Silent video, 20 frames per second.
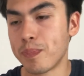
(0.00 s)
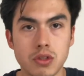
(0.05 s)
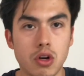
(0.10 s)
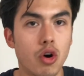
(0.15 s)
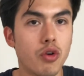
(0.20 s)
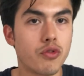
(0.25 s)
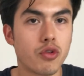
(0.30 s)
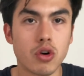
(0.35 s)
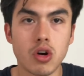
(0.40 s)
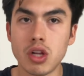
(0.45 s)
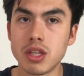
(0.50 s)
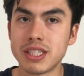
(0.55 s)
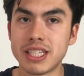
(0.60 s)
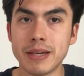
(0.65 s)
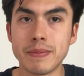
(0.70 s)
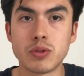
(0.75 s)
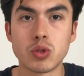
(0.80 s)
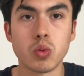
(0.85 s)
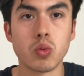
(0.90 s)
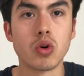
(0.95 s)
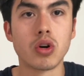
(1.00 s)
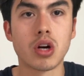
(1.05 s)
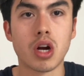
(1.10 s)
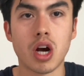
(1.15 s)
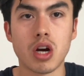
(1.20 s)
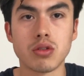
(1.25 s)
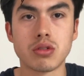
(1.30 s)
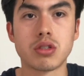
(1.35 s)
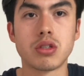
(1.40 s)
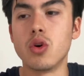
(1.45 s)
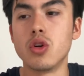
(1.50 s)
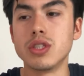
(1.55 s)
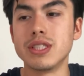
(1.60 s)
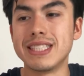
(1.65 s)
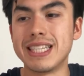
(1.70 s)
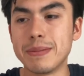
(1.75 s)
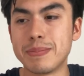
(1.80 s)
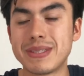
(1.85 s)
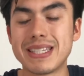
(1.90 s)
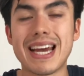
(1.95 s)
Overall, dips workouts,
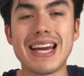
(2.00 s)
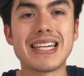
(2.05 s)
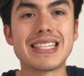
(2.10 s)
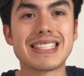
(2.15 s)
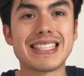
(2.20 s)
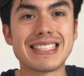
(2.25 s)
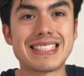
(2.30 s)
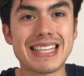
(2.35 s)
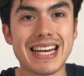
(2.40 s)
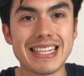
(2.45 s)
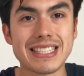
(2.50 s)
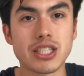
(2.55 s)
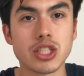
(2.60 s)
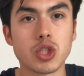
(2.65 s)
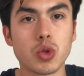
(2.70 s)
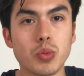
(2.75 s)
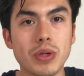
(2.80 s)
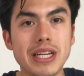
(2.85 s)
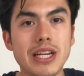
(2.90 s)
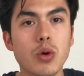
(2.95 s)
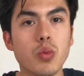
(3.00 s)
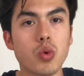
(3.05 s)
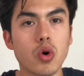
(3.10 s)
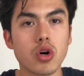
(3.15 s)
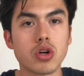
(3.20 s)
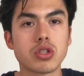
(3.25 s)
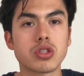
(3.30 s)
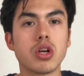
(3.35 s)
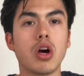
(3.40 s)
dips exercises really works